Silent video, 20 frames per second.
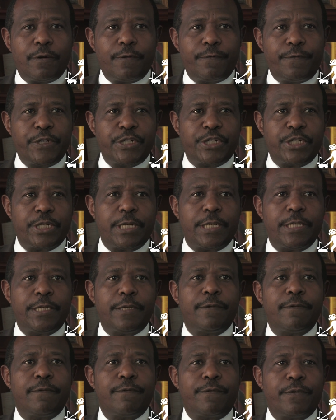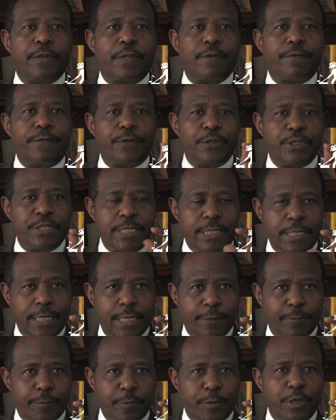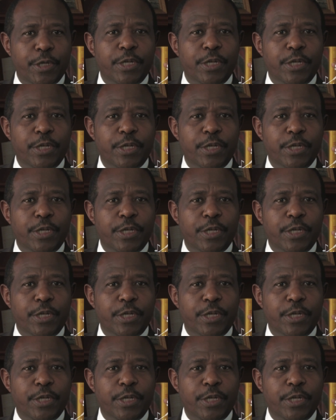officially for the first time,